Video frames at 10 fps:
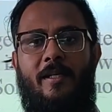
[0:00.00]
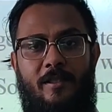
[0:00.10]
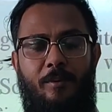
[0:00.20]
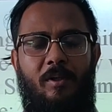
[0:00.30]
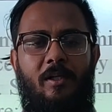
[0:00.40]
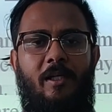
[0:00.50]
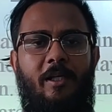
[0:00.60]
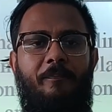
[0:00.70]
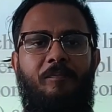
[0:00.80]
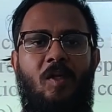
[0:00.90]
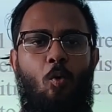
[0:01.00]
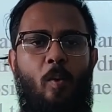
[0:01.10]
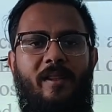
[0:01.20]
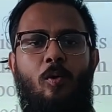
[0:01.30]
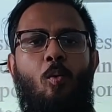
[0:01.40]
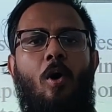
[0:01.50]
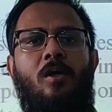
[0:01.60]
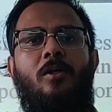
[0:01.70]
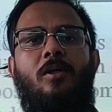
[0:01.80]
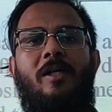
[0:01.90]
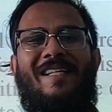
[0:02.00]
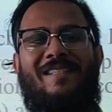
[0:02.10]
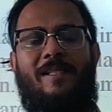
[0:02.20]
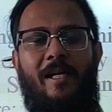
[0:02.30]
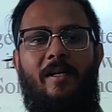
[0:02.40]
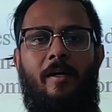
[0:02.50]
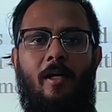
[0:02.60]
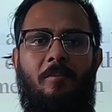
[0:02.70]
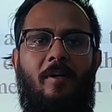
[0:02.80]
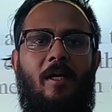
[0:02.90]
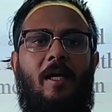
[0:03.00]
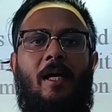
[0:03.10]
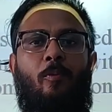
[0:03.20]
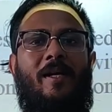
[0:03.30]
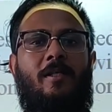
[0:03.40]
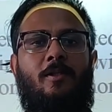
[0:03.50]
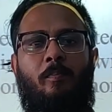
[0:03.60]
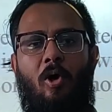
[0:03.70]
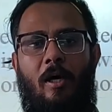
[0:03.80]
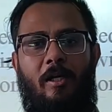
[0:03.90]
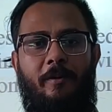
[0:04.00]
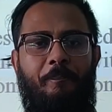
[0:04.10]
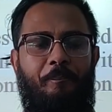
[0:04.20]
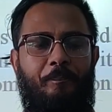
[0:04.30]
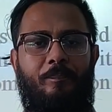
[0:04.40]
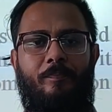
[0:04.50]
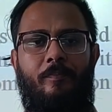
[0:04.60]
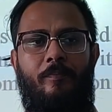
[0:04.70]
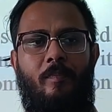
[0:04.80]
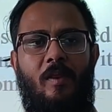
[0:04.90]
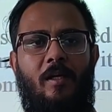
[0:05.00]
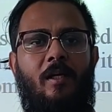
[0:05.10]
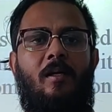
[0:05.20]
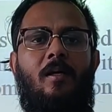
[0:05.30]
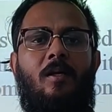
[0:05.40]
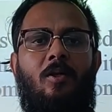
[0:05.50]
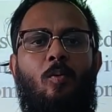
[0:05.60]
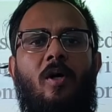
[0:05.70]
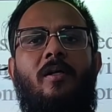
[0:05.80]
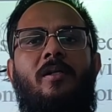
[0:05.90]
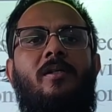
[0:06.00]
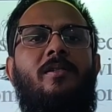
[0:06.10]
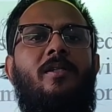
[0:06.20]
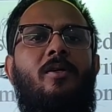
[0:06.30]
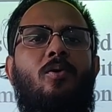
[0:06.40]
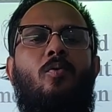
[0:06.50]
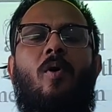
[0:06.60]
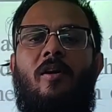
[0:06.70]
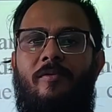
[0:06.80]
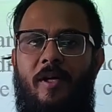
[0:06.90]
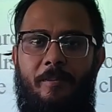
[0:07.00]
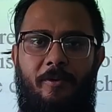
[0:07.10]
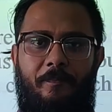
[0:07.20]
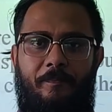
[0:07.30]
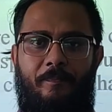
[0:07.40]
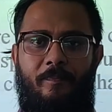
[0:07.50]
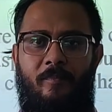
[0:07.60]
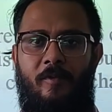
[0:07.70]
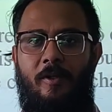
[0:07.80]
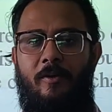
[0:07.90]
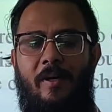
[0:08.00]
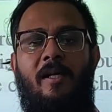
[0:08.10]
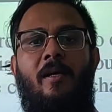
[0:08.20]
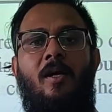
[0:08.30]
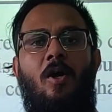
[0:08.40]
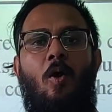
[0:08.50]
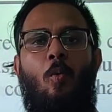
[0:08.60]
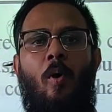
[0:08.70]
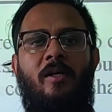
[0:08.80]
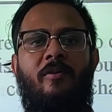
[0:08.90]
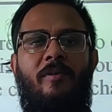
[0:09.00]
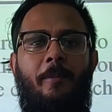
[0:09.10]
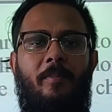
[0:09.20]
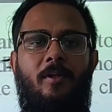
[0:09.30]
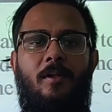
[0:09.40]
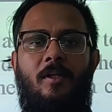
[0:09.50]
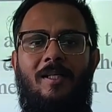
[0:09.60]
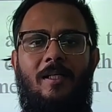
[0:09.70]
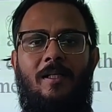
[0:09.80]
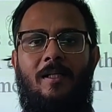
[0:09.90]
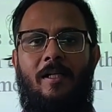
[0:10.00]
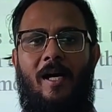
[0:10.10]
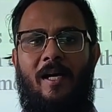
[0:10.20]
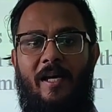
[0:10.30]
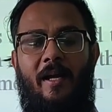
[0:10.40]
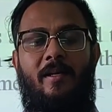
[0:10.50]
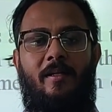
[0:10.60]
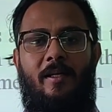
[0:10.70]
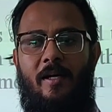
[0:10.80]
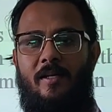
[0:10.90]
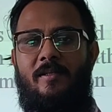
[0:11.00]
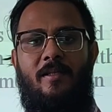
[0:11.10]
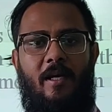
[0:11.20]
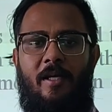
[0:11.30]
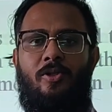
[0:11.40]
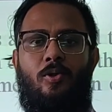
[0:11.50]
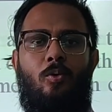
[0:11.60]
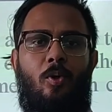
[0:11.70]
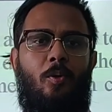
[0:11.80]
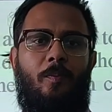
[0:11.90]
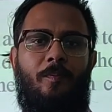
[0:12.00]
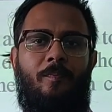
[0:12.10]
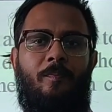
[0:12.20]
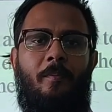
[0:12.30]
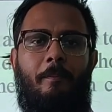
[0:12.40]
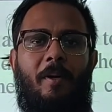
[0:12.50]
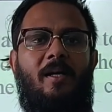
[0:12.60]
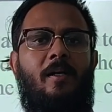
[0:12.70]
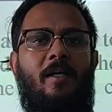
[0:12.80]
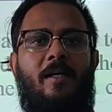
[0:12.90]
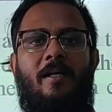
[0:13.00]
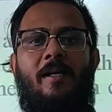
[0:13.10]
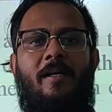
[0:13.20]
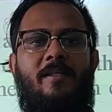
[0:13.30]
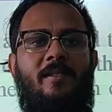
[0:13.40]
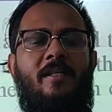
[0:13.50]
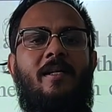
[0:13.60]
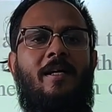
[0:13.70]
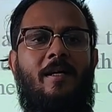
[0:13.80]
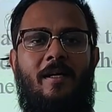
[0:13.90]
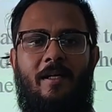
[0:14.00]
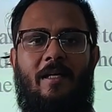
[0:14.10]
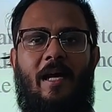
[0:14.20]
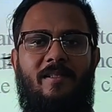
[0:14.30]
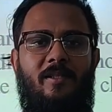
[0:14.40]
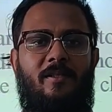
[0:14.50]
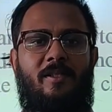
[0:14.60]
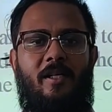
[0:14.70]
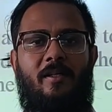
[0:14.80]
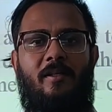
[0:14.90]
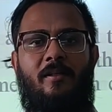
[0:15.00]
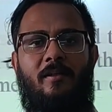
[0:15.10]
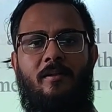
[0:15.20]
Similarly, when the water is heated up and when it's boiled, the water turns into water vapor, right? Water vapor again is H2O, but it is in gaseous state.